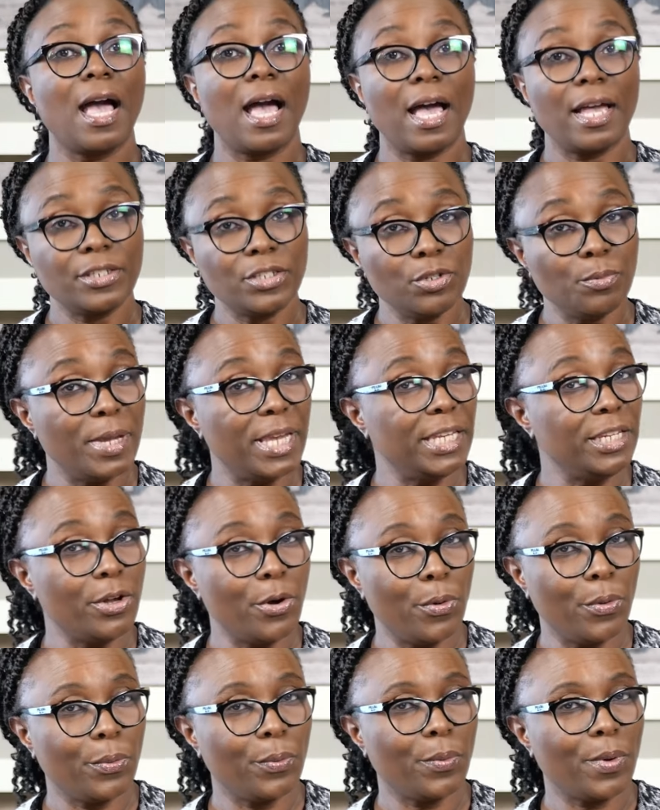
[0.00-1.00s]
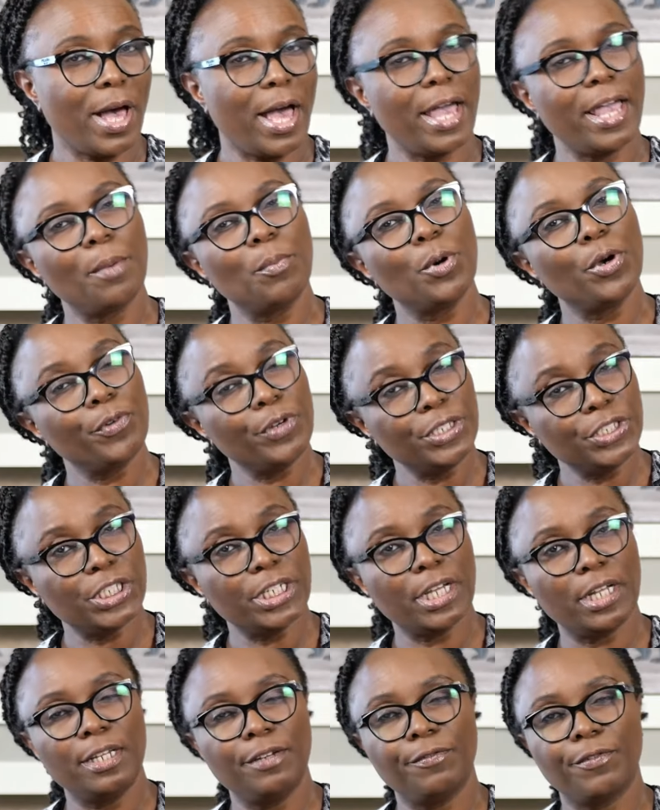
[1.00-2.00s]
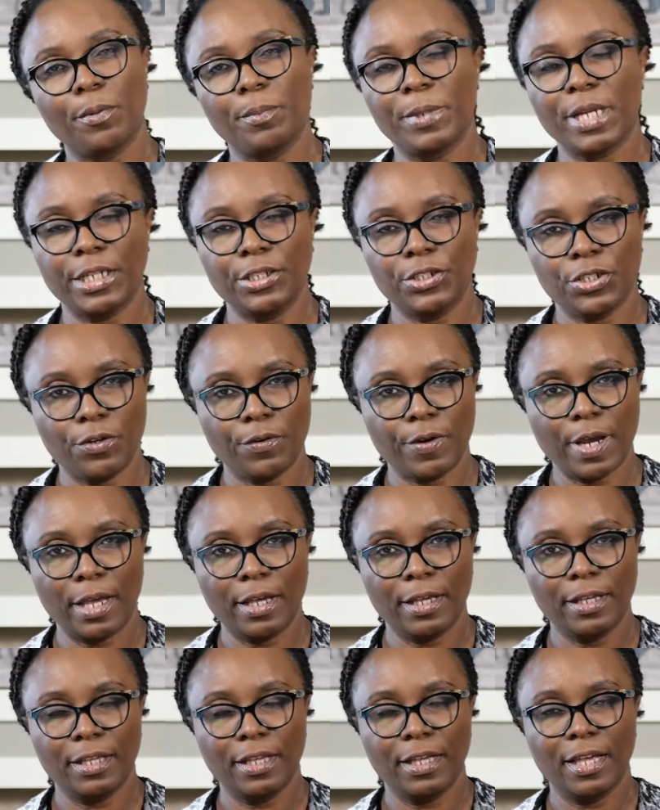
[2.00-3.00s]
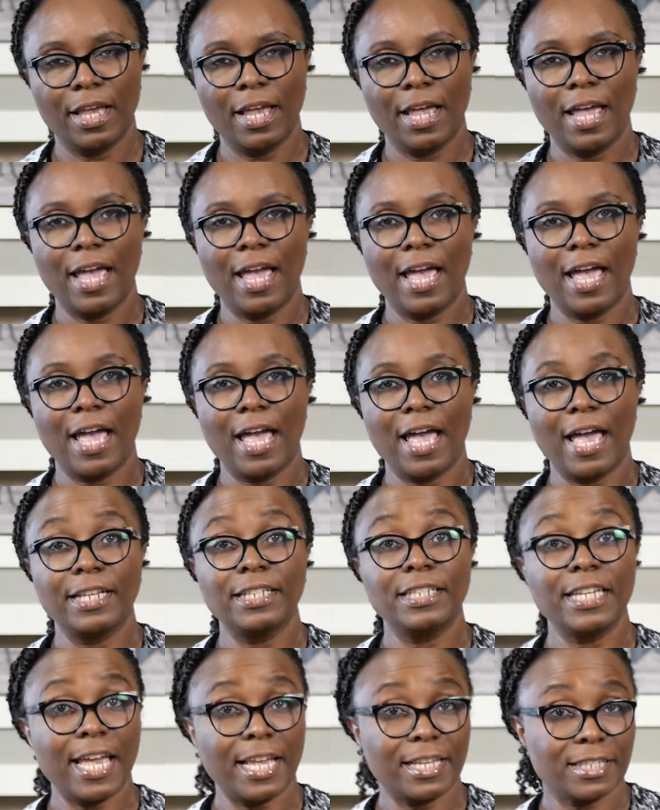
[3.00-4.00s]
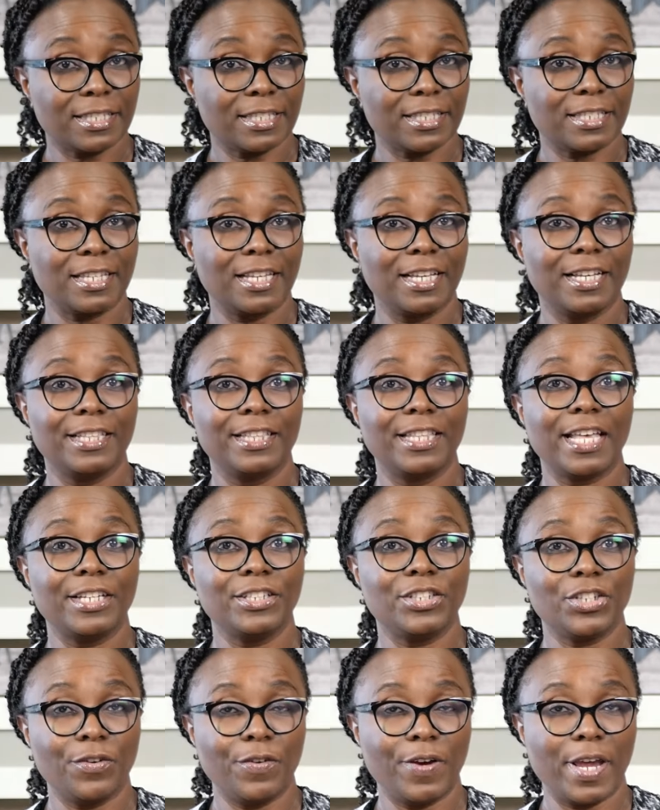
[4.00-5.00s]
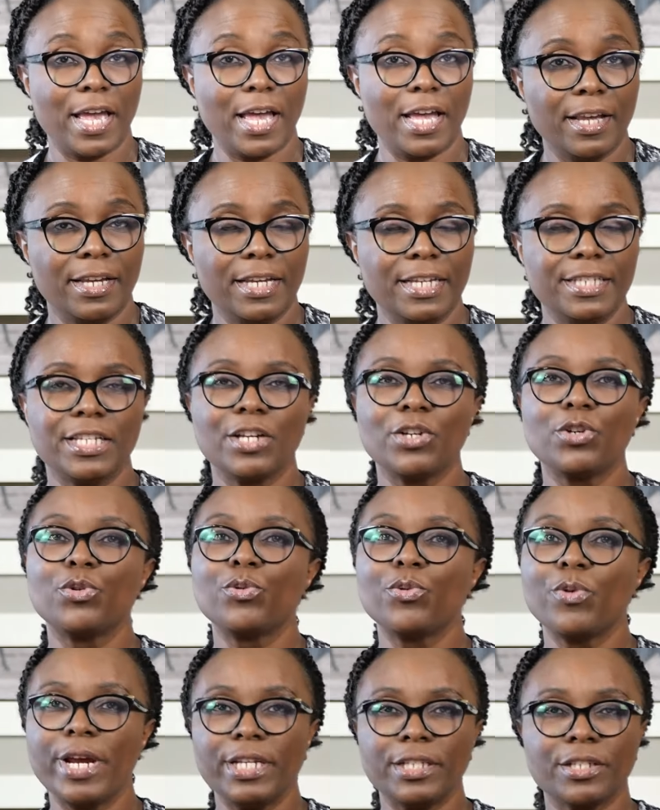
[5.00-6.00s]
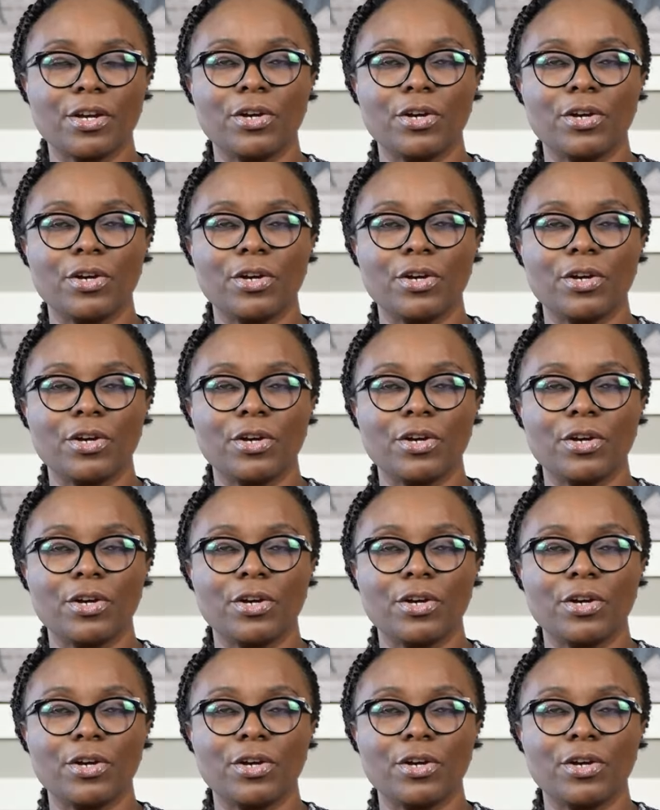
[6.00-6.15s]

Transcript: As you may know, I am originally from Nigeria. And yes, Nigeria is a great